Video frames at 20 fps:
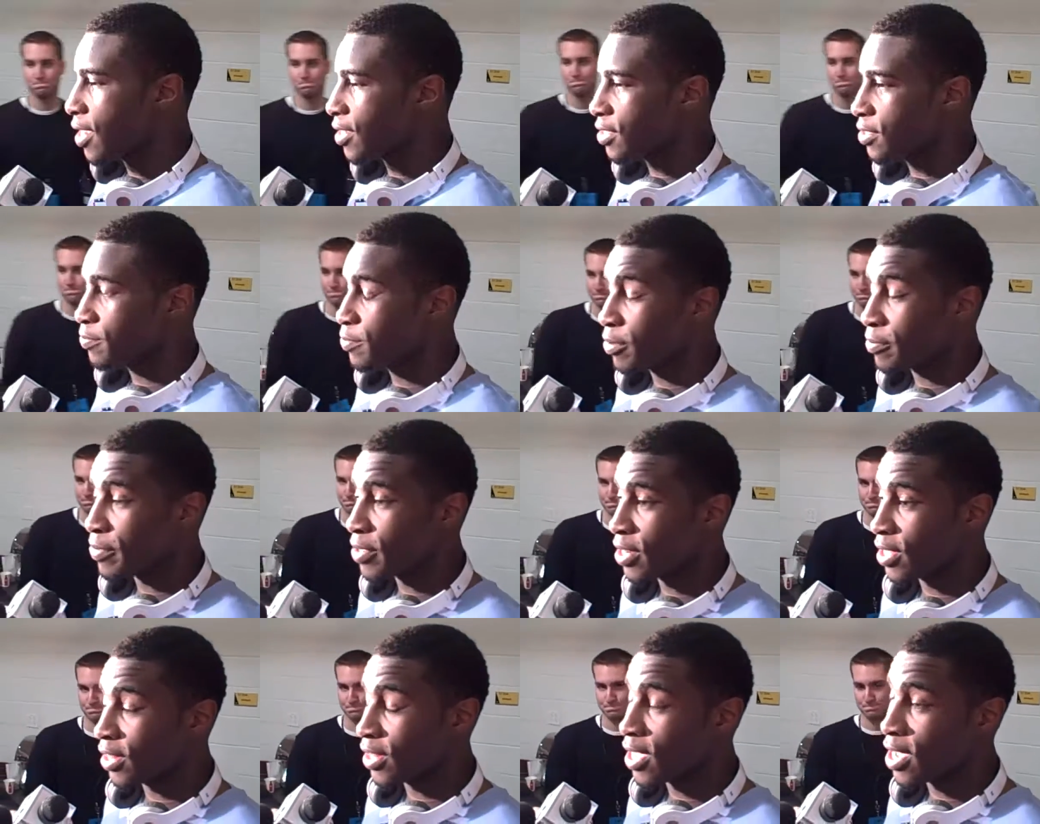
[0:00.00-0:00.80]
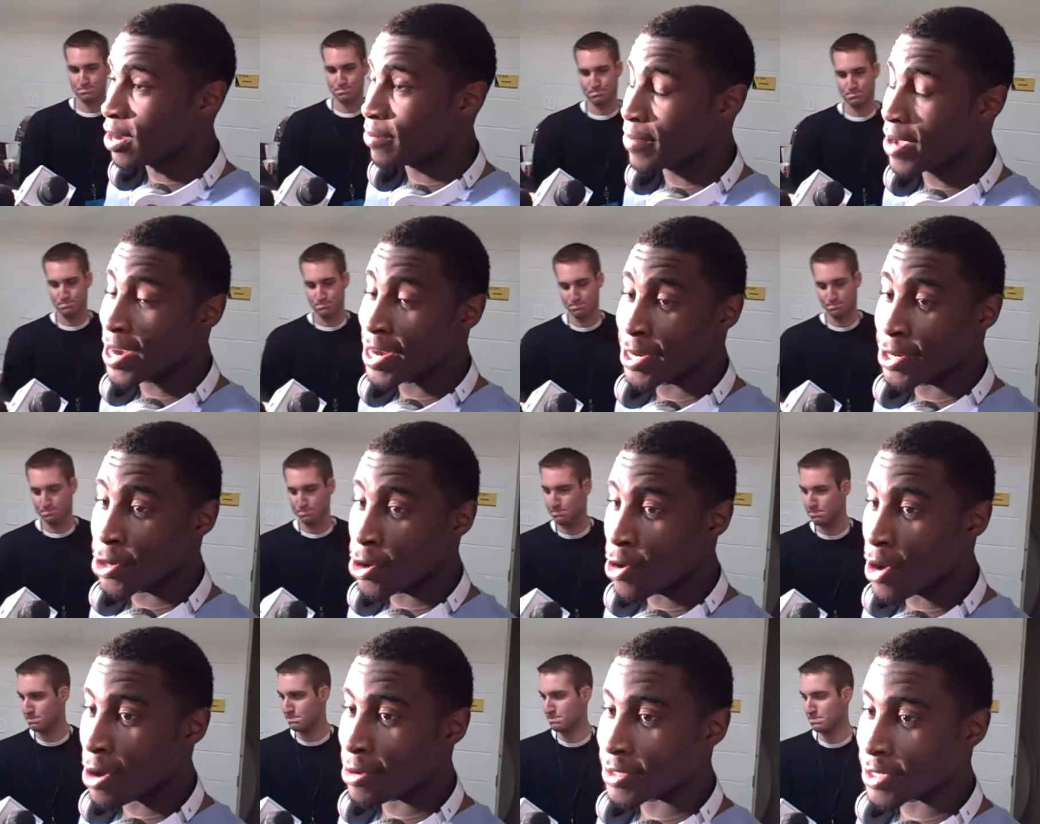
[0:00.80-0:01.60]
Speaker 1: He actually put me in the lineup. I
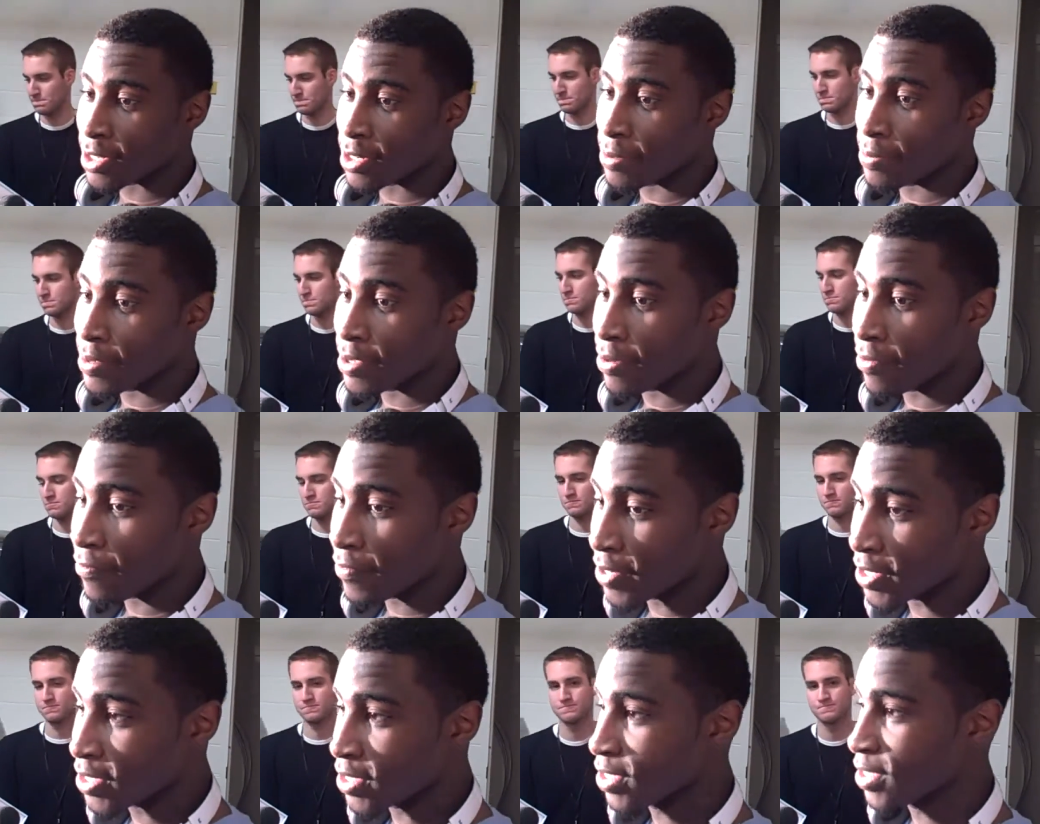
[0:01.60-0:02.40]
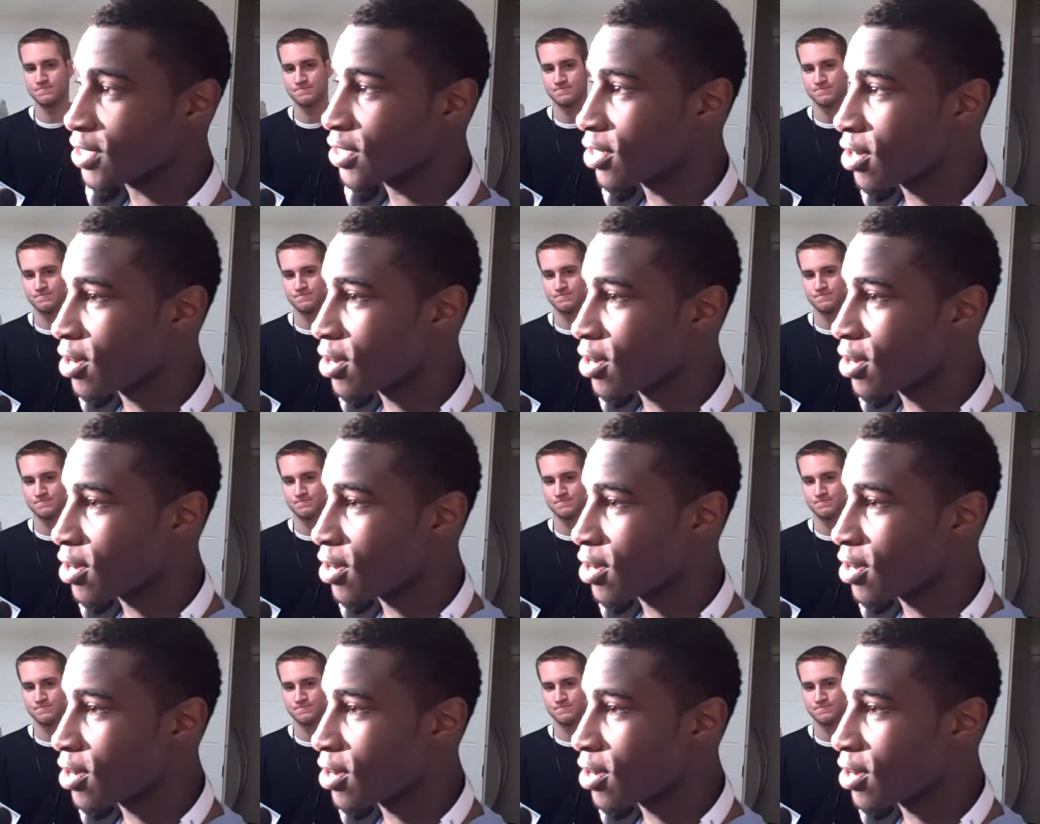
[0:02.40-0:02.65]
didn't know I was going to be officially